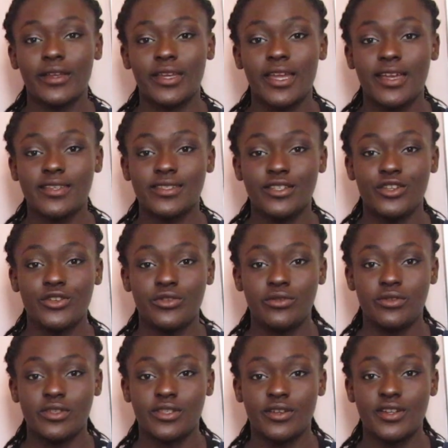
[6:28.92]
a
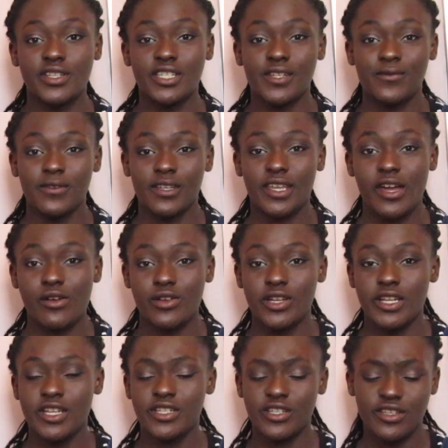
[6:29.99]
Casio scientific
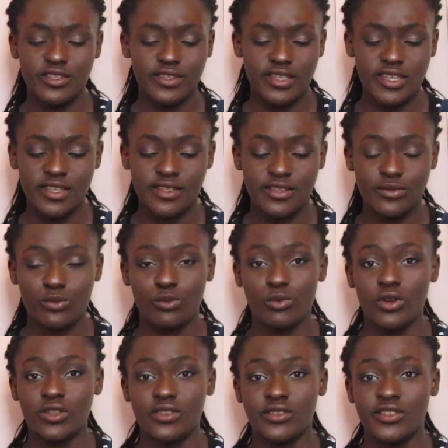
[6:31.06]
calculator because these
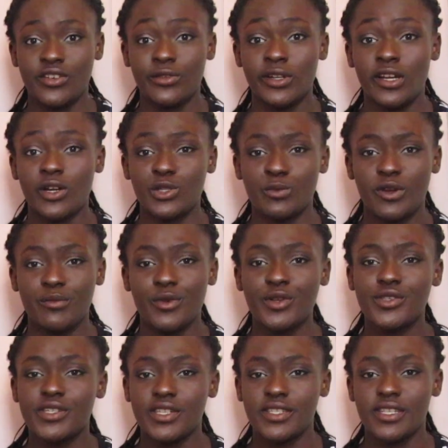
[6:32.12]
ones are allowed by
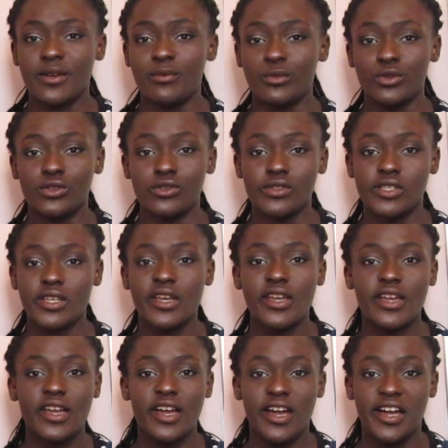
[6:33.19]
most exam boards,
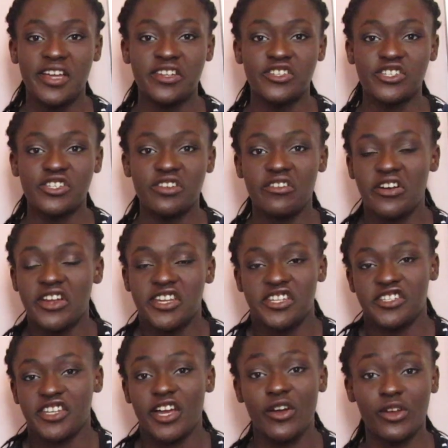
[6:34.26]
and I
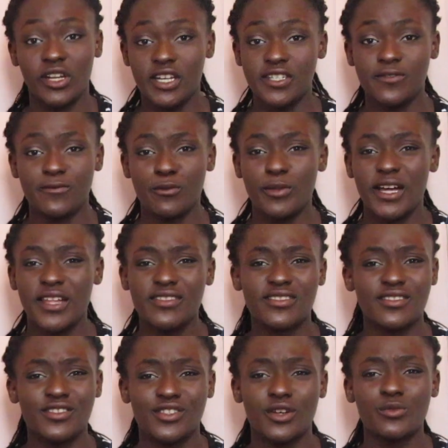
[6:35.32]
need a calculator for maths
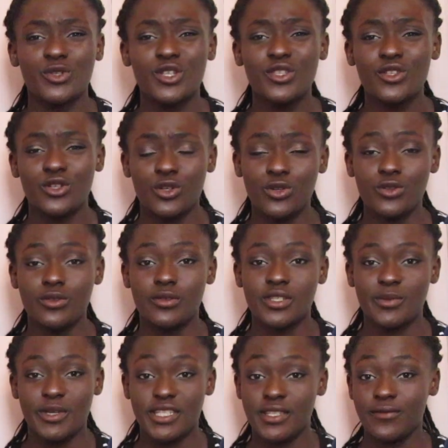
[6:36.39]
because I'm doing the new
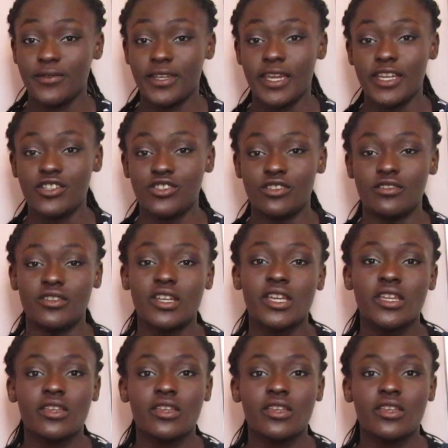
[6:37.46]
specification,